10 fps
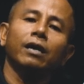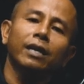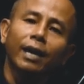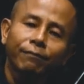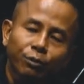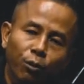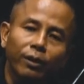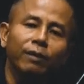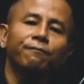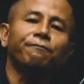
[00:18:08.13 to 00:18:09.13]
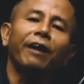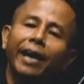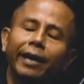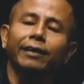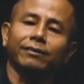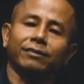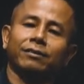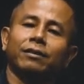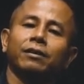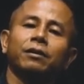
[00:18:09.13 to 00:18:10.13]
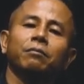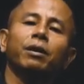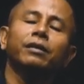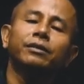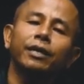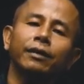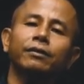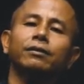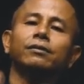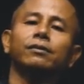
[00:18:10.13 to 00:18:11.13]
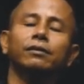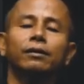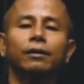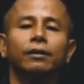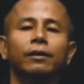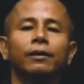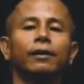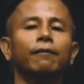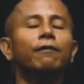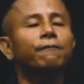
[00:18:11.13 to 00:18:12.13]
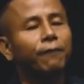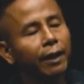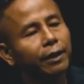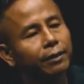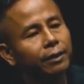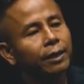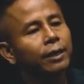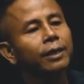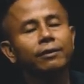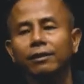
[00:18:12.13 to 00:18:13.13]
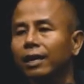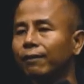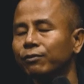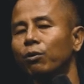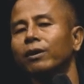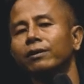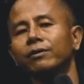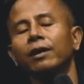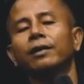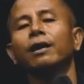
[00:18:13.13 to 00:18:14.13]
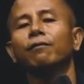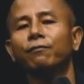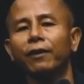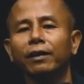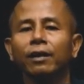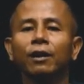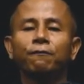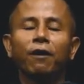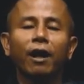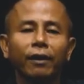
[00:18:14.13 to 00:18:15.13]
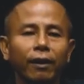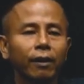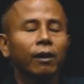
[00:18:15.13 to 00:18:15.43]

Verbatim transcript: love toward him fails. But Jesus never failed. His love toward us never failed. Father,